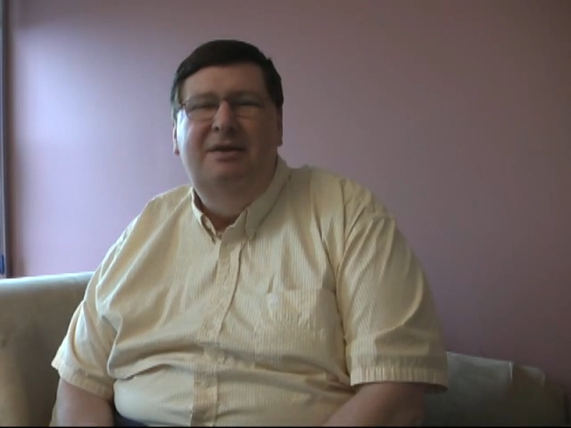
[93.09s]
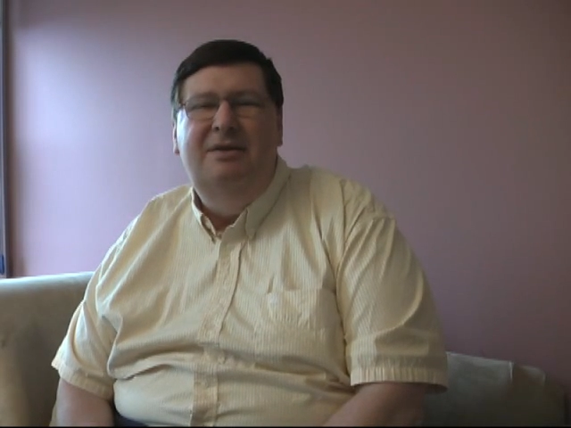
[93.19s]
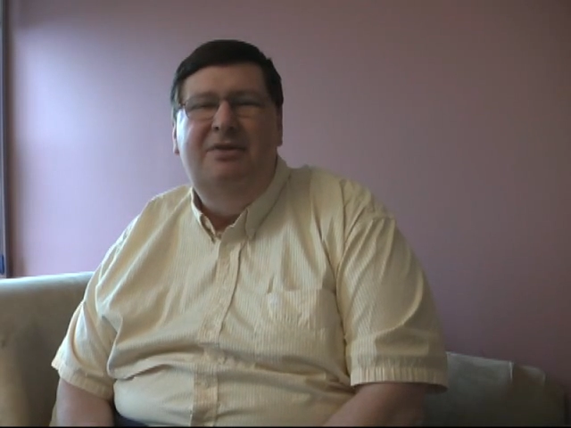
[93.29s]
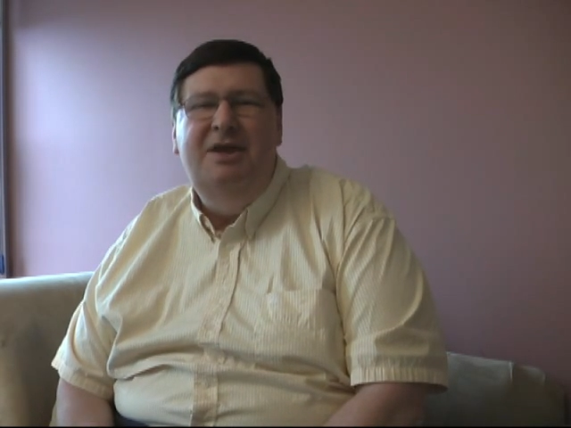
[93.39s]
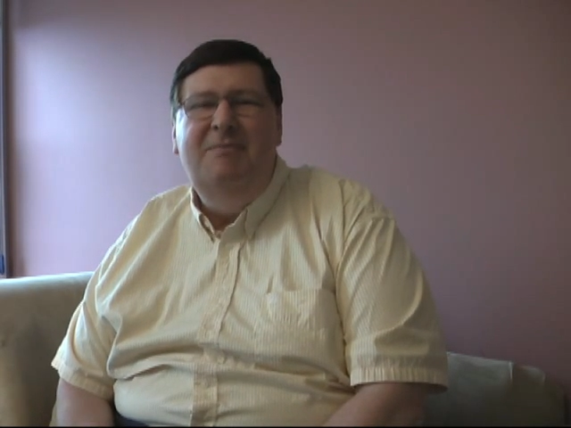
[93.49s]

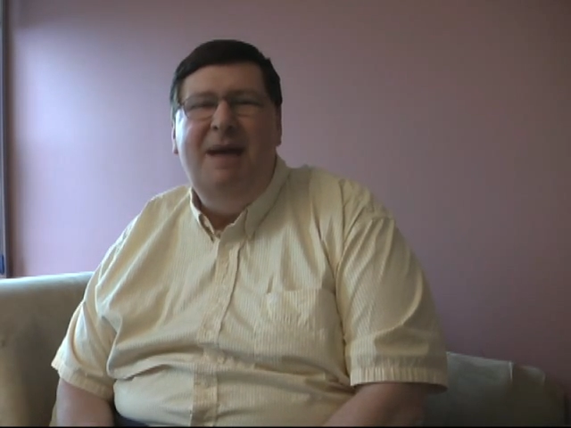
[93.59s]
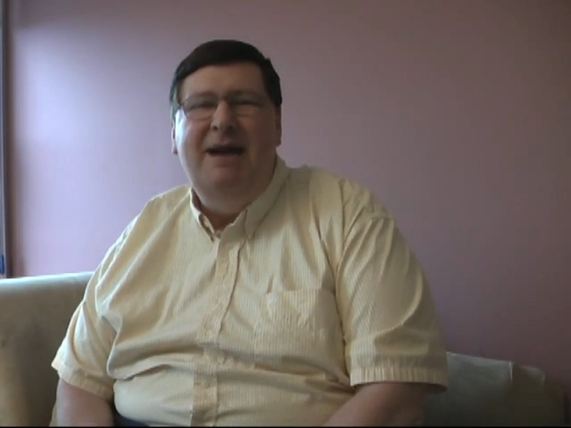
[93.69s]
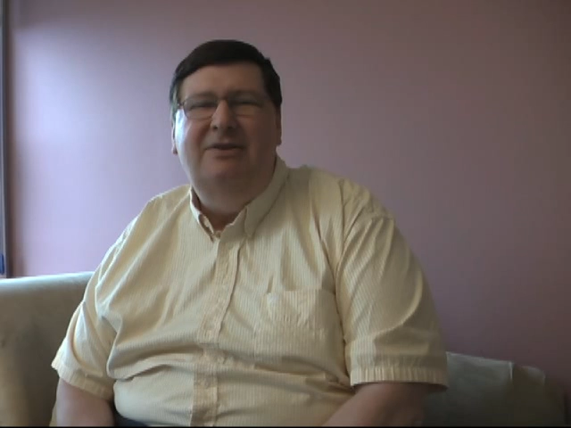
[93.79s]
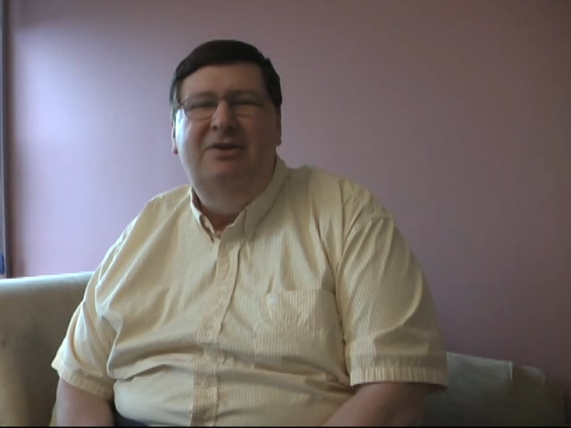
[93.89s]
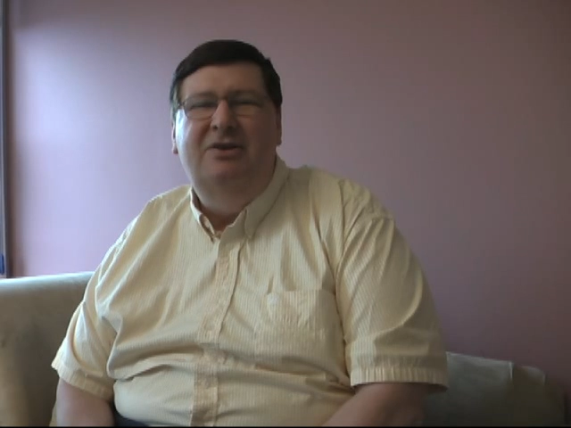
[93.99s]
think
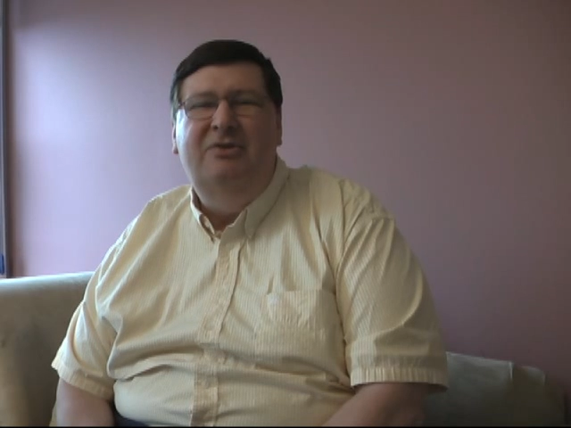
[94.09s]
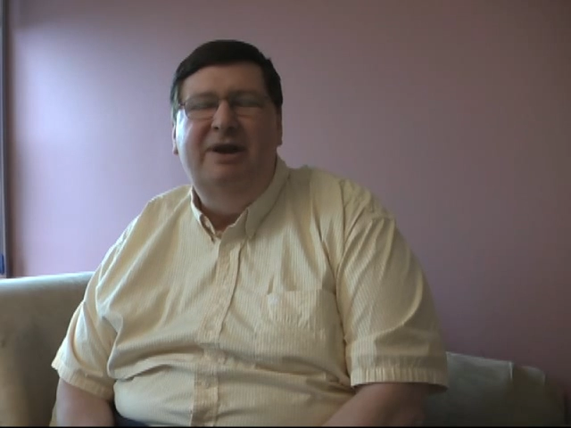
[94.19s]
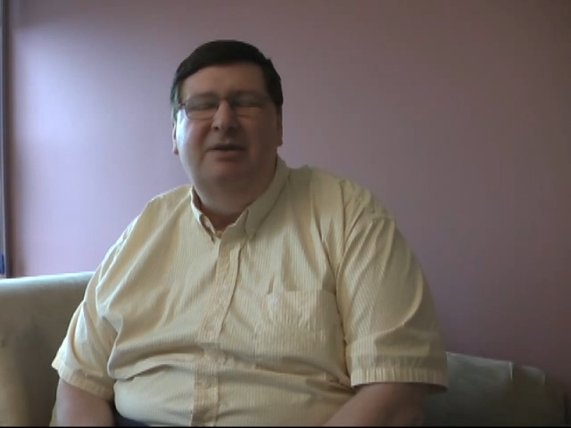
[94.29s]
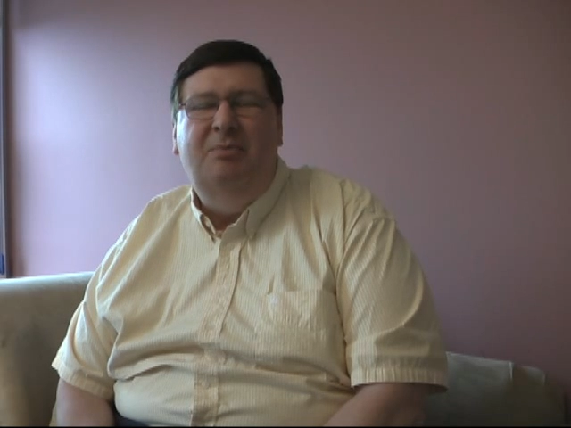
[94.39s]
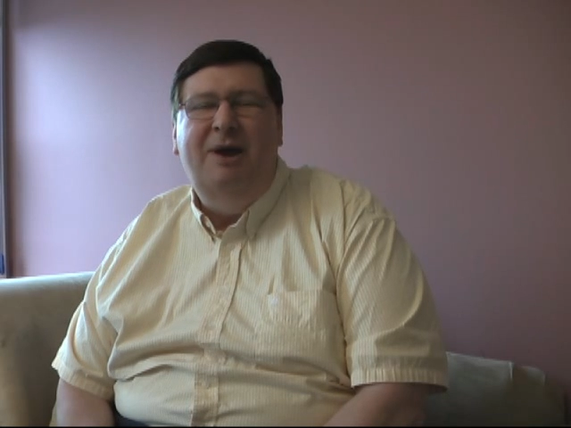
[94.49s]
back to the
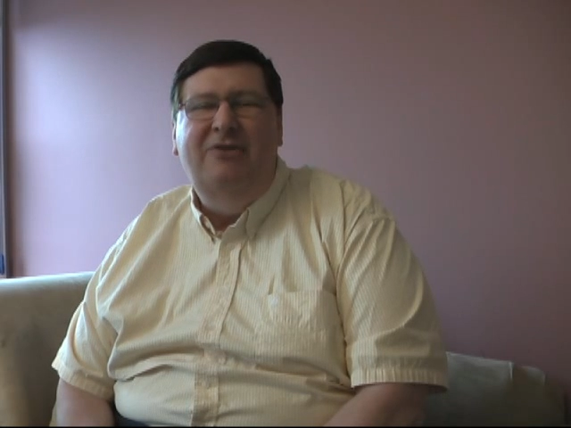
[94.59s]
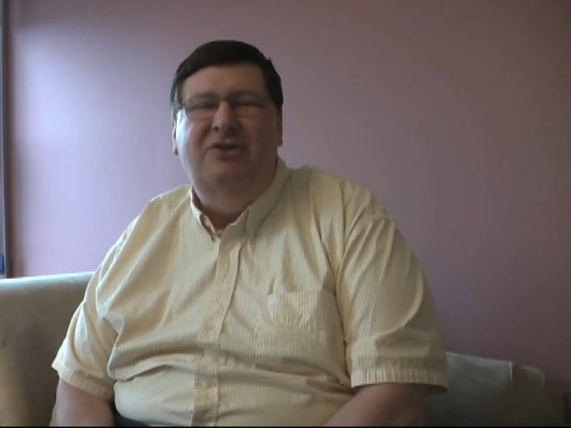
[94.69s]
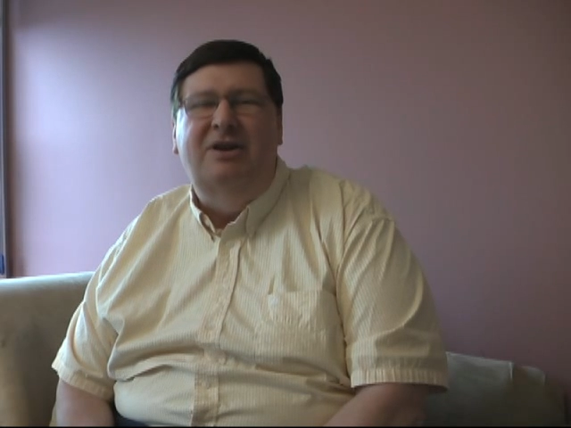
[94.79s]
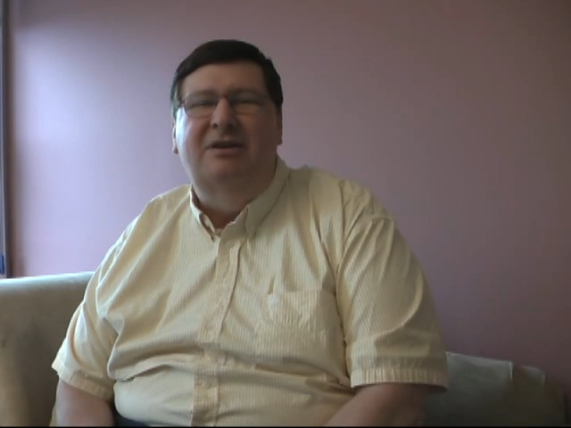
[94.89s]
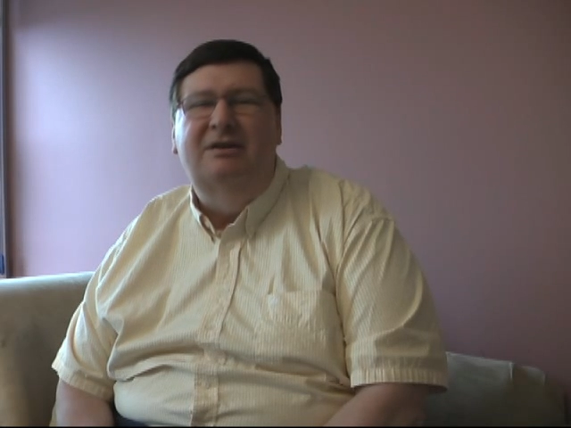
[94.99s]
Great
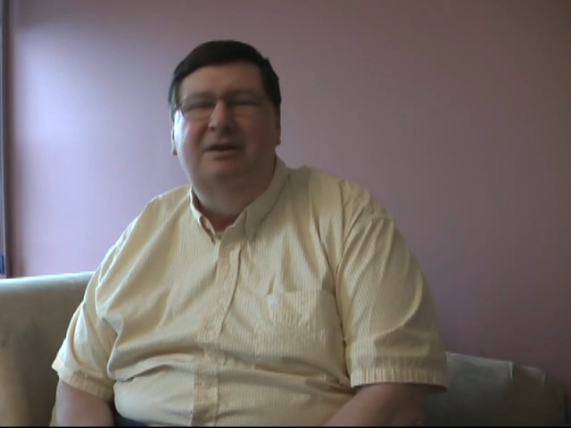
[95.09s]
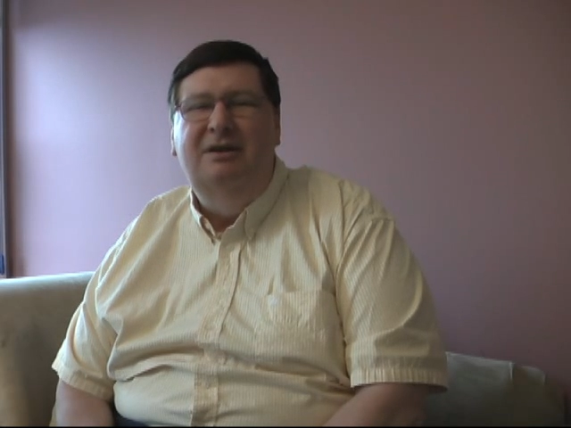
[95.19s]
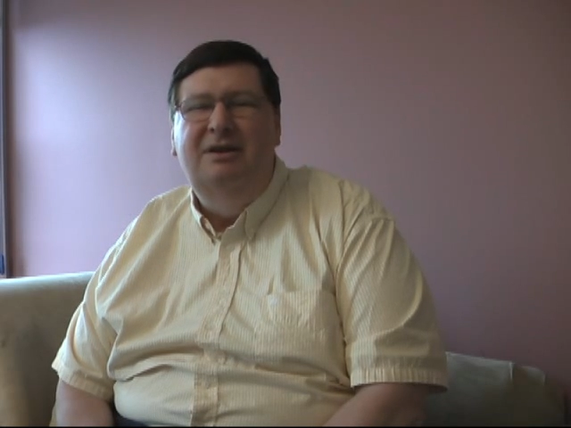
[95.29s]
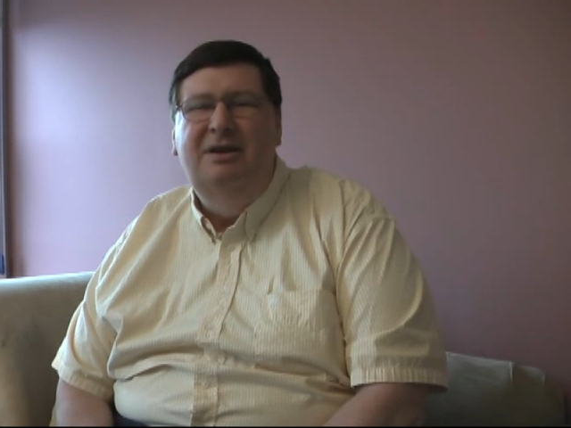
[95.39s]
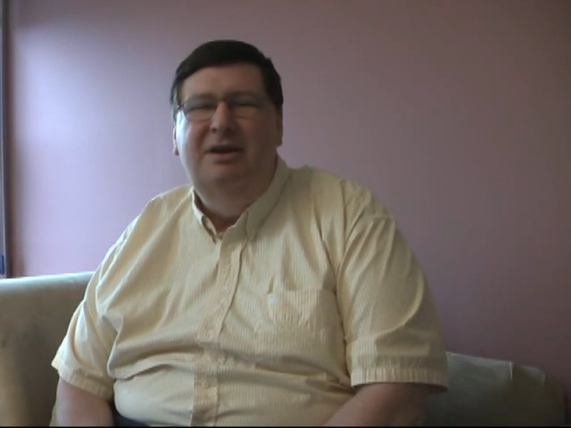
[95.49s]
Depression
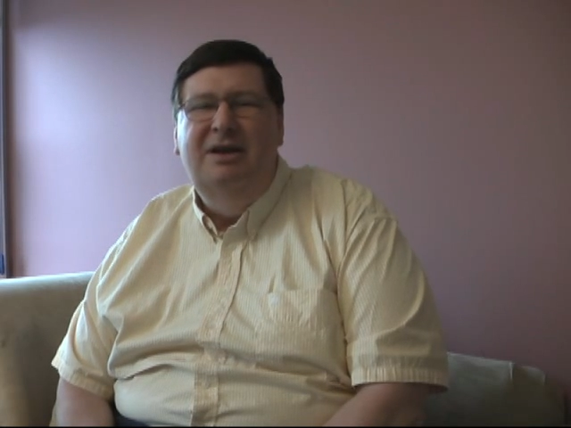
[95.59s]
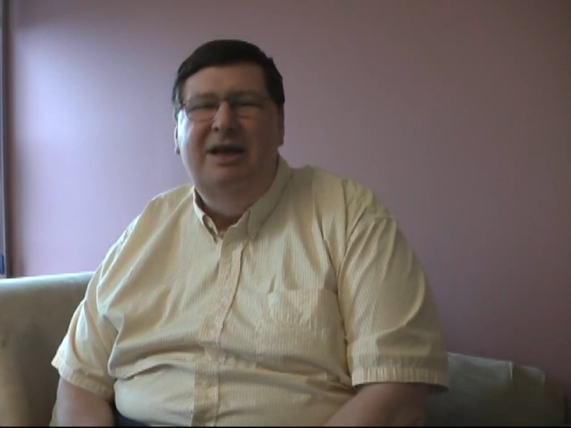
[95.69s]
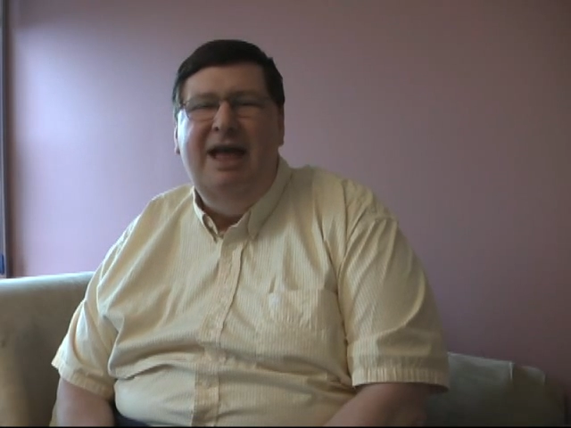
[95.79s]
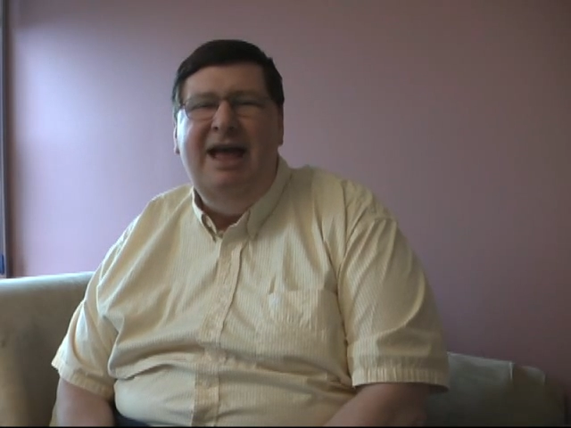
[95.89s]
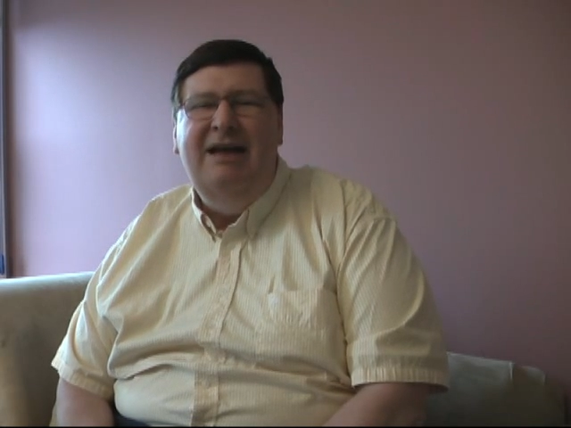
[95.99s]

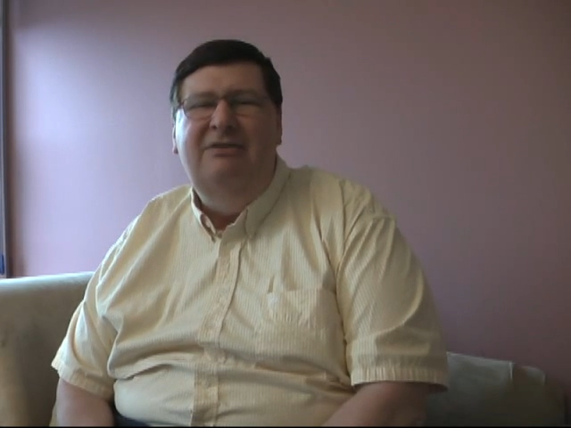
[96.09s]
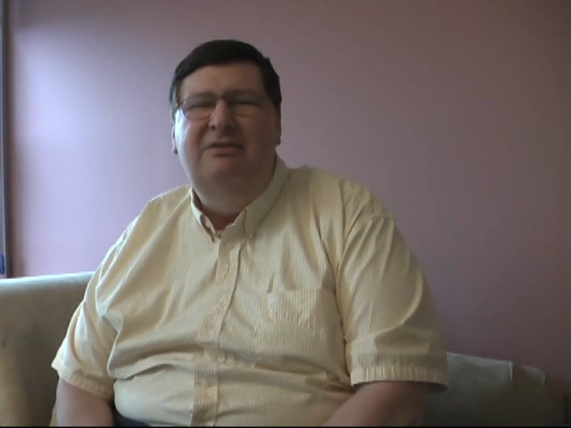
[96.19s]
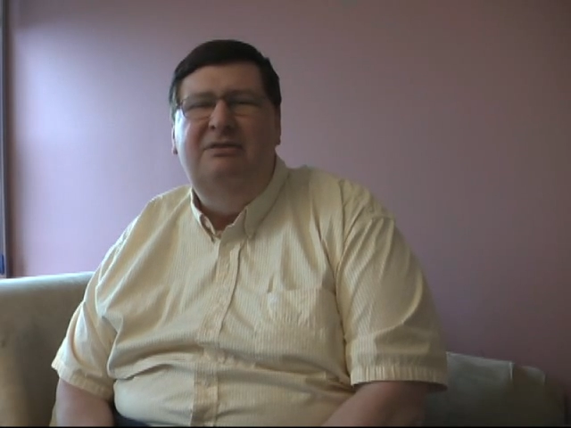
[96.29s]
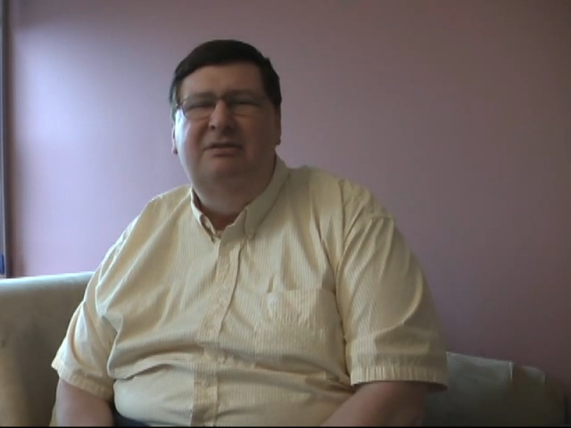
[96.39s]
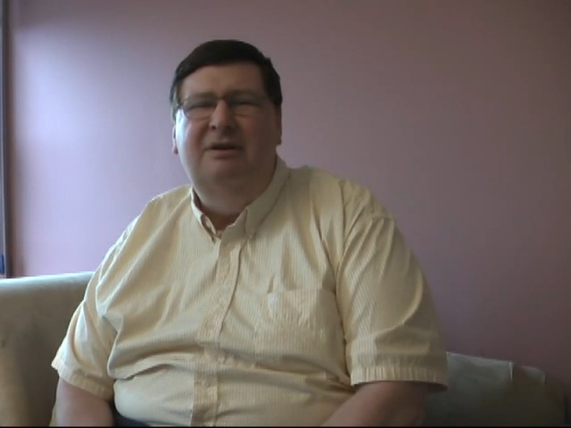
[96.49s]

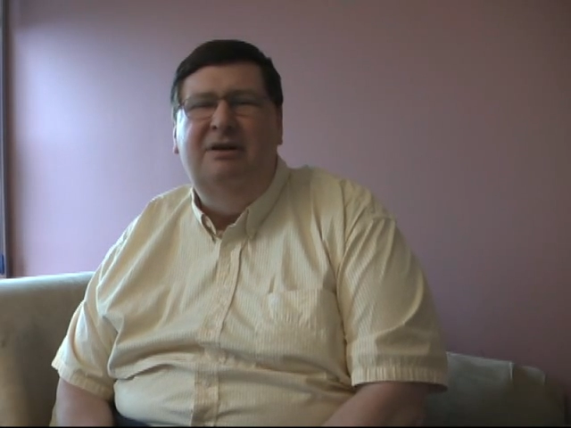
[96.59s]
and